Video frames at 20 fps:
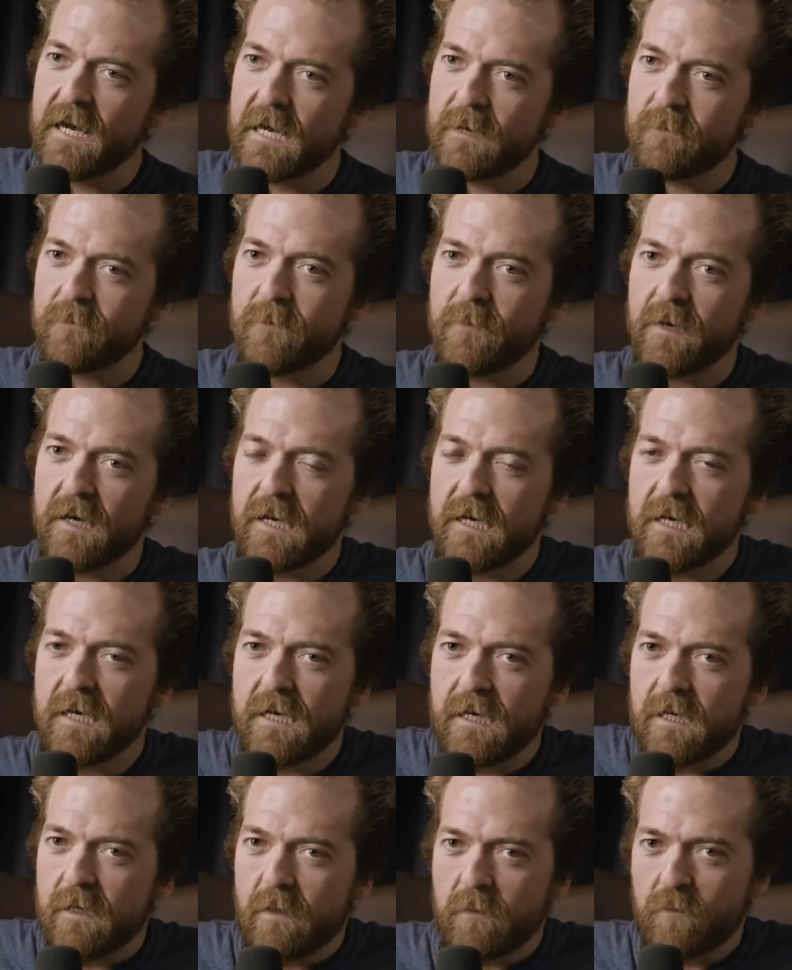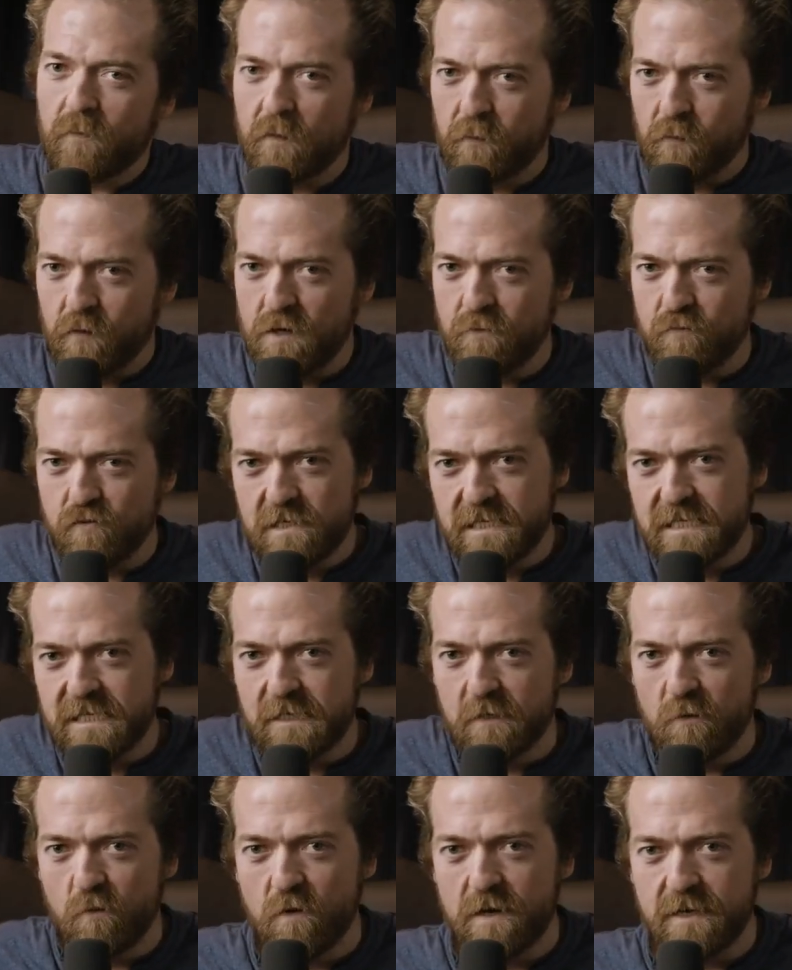Yeah. Um, but
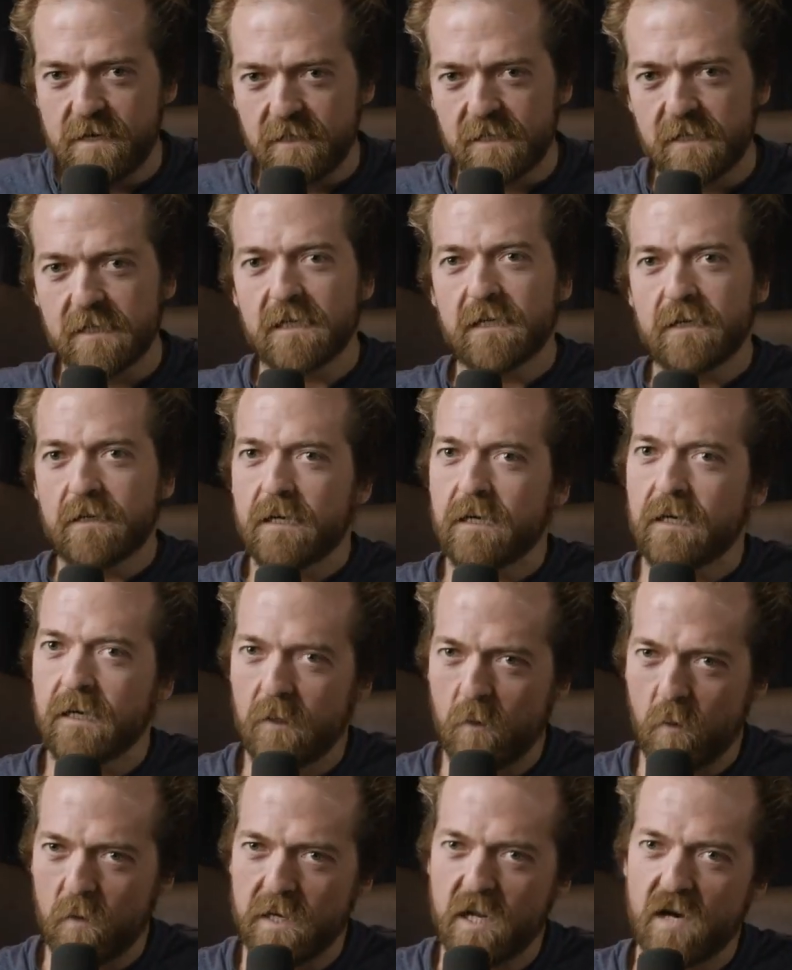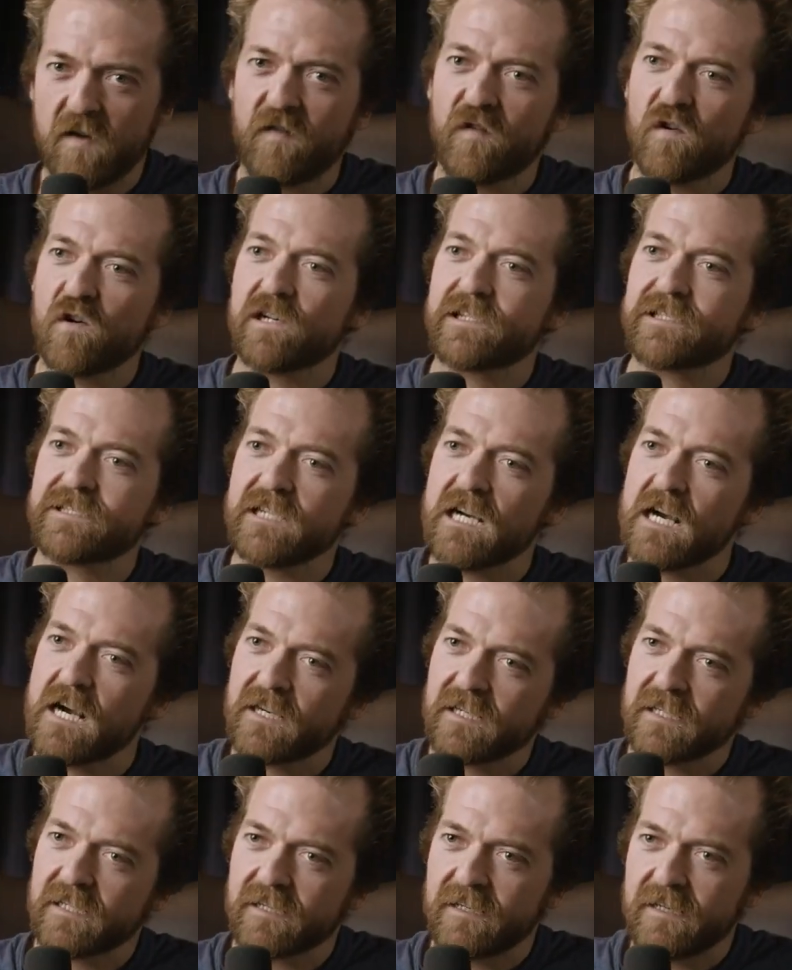probably one of the when I first
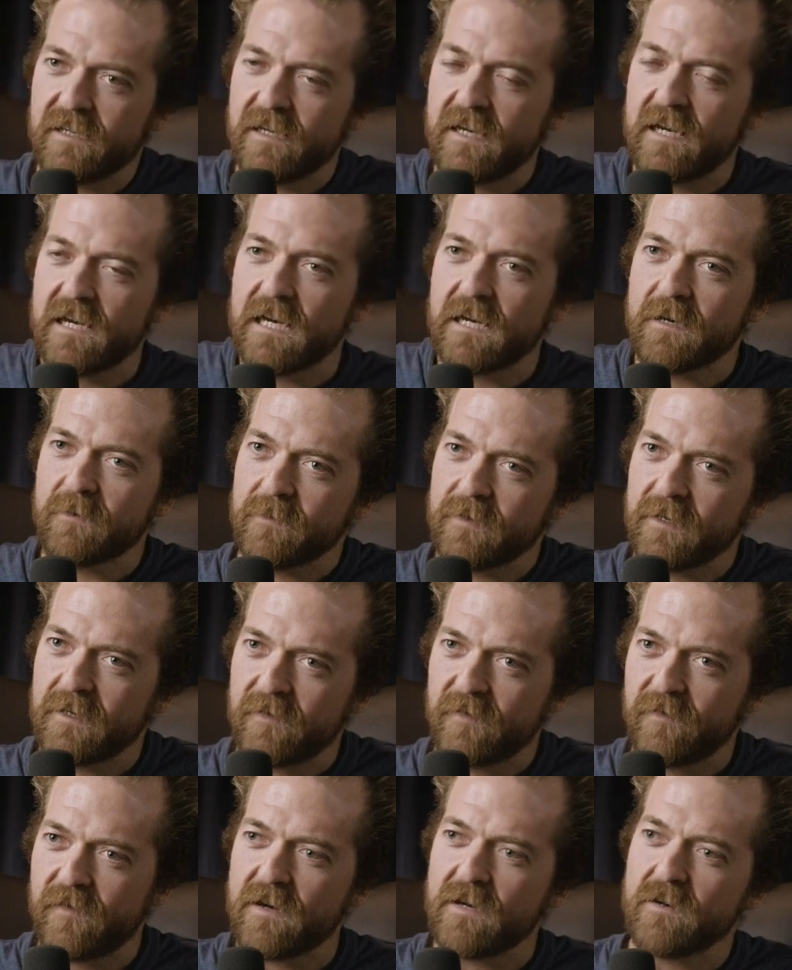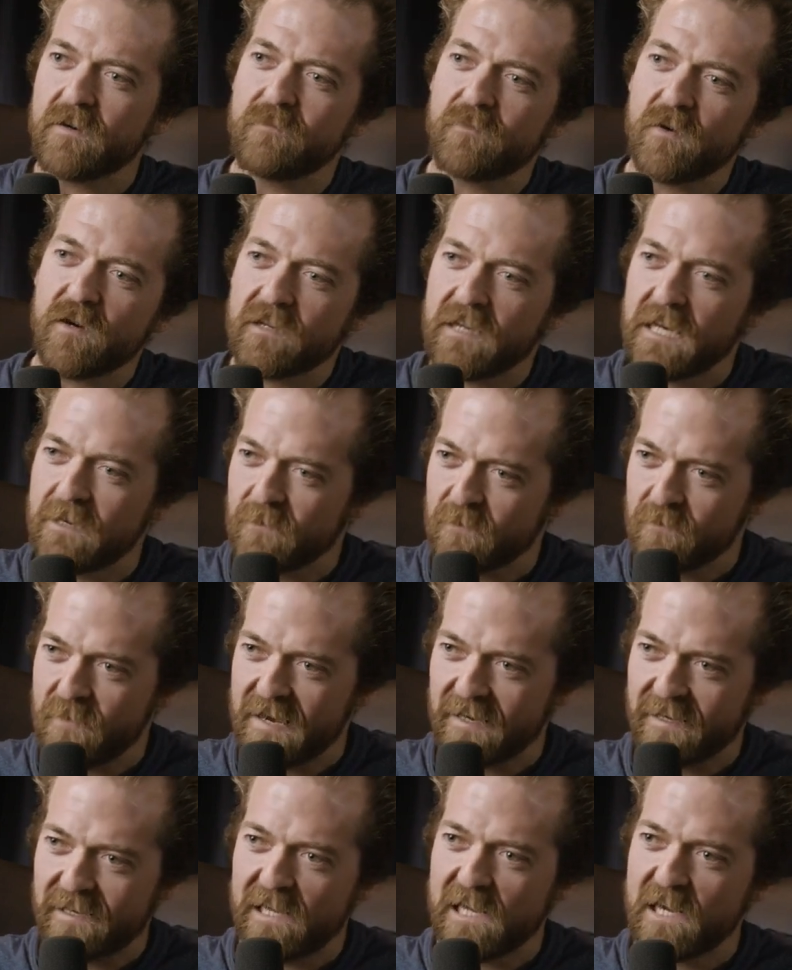started, um, a fellow by the name of
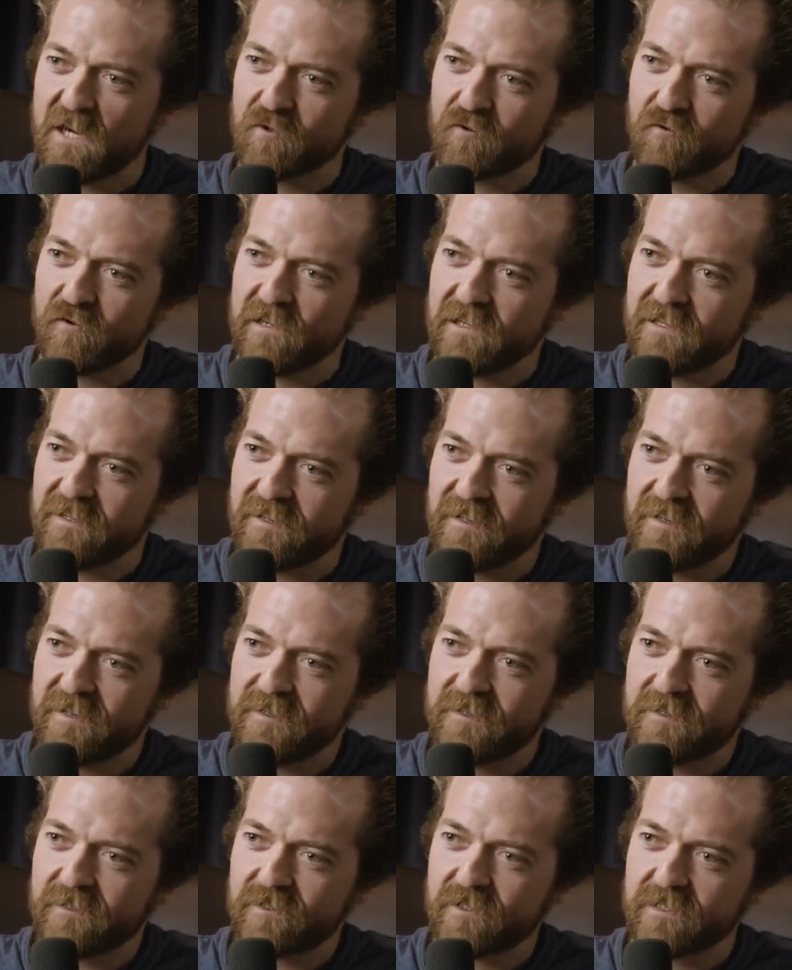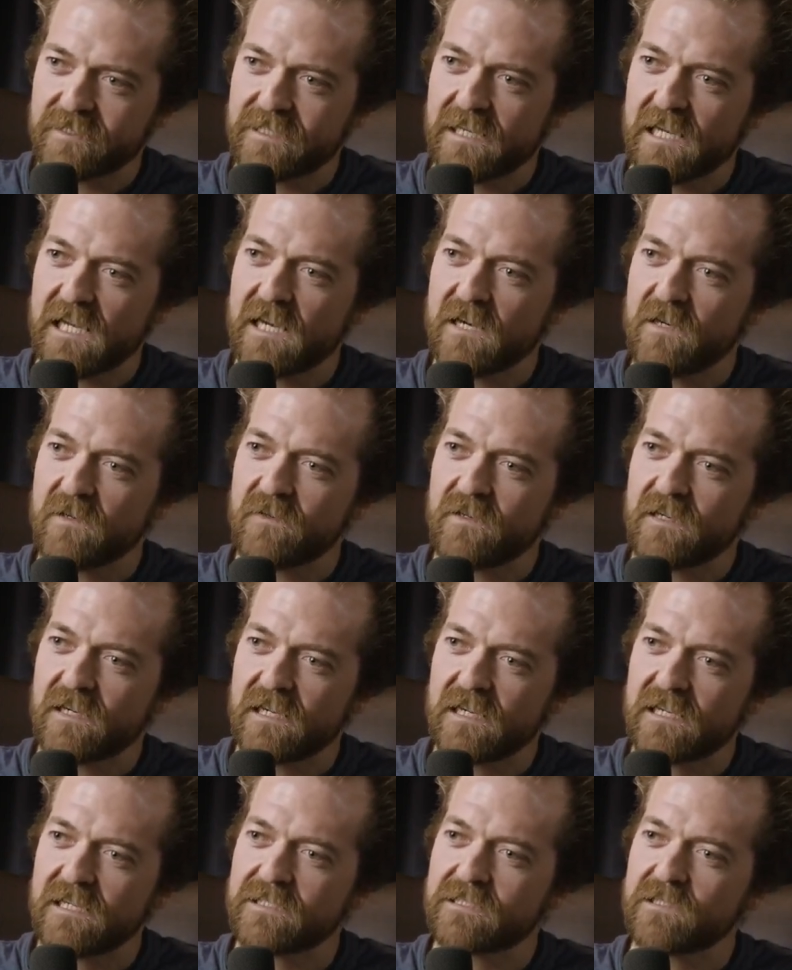Matt Cowdrey, just how
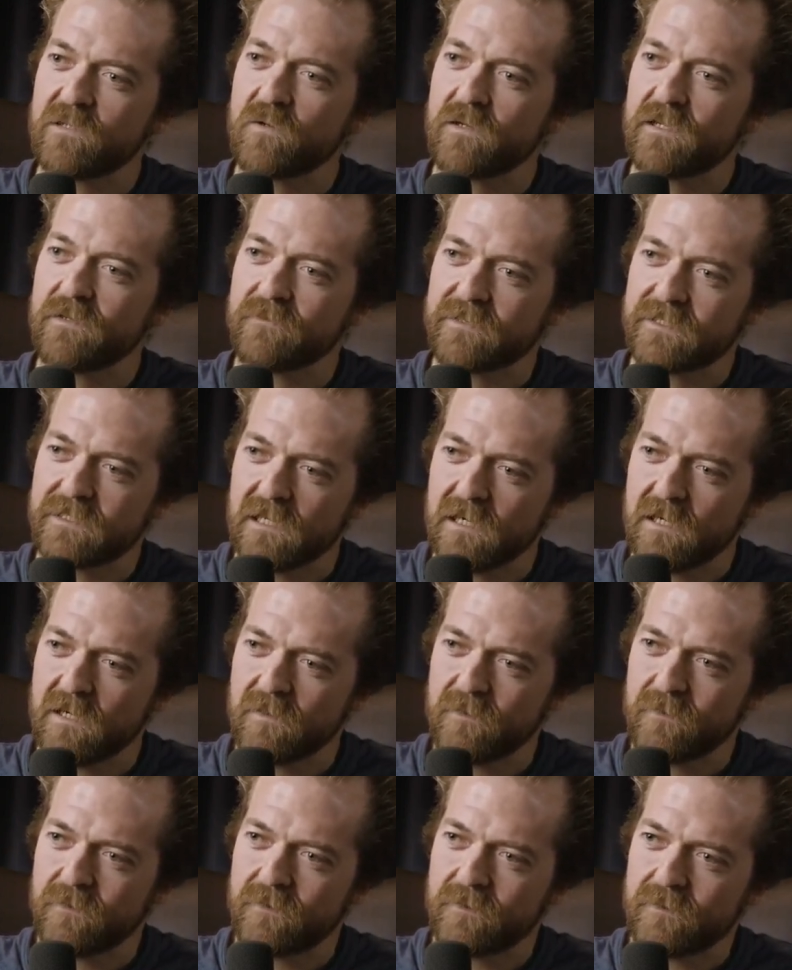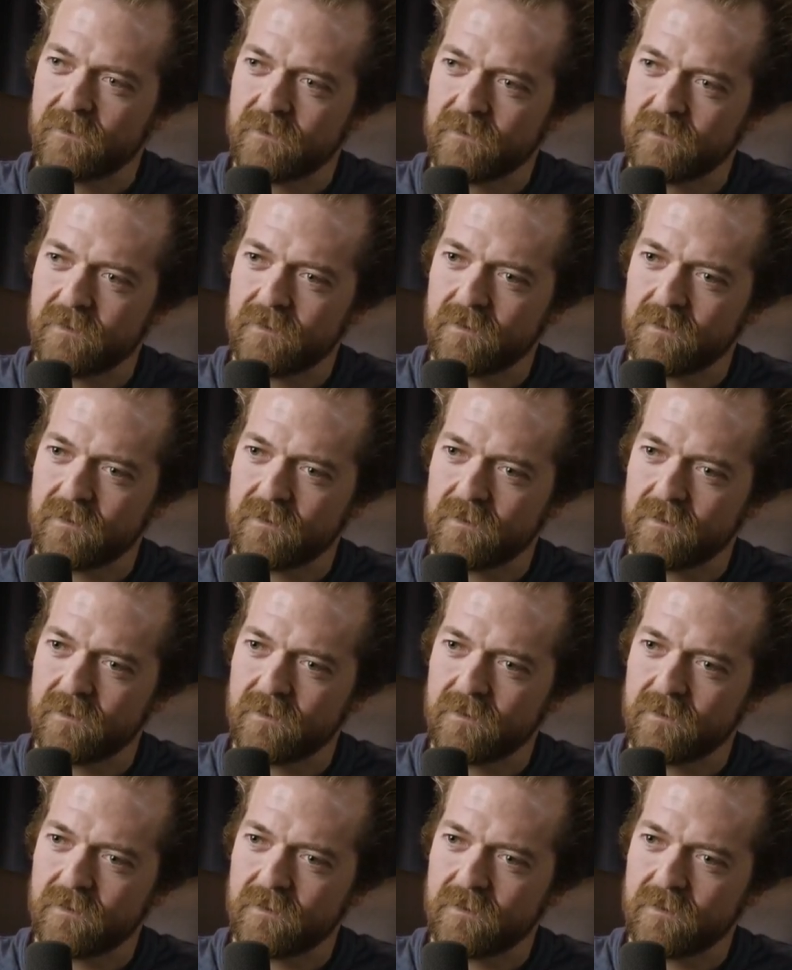he took himself